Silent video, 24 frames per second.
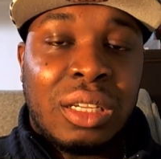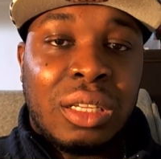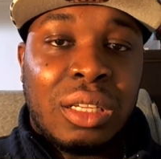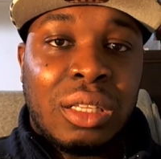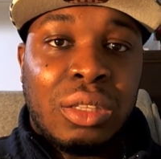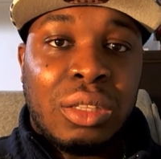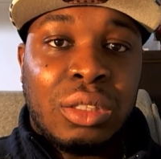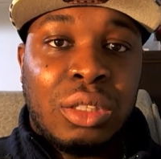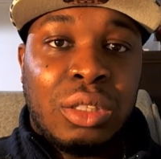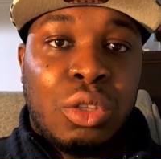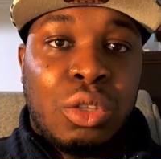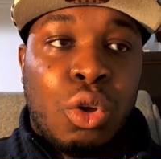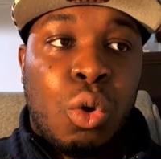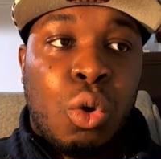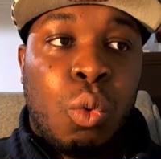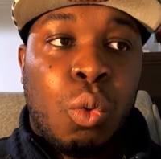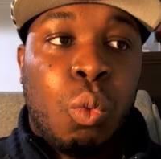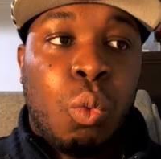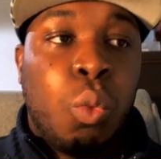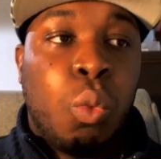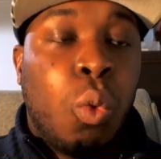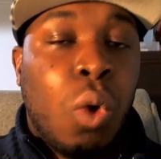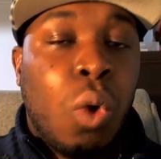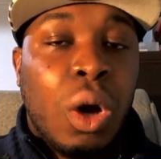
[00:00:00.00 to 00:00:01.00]
the
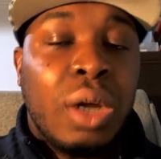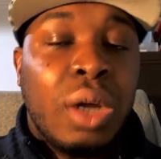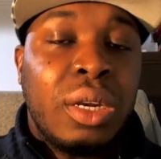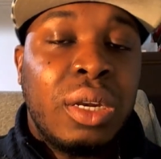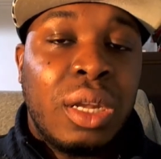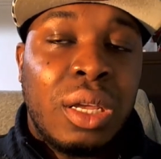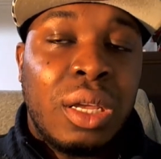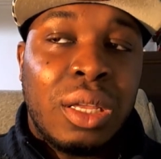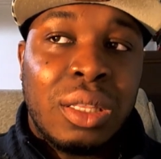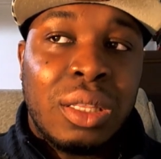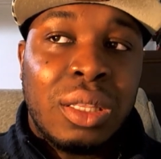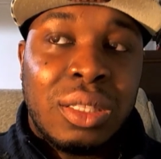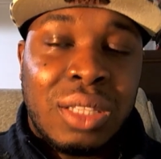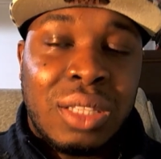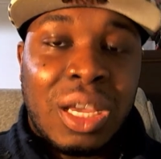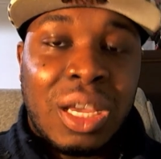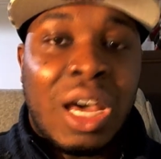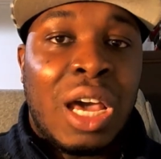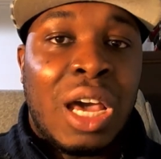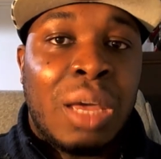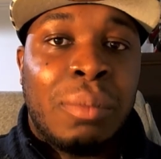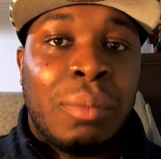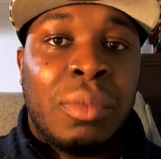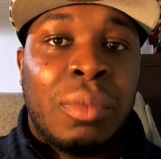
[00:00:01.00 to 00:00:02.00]
one
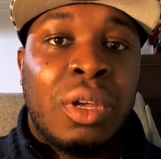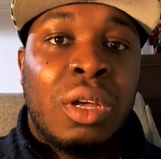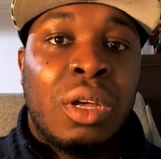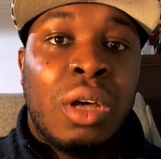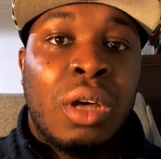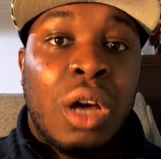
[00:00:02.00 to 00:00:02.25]
time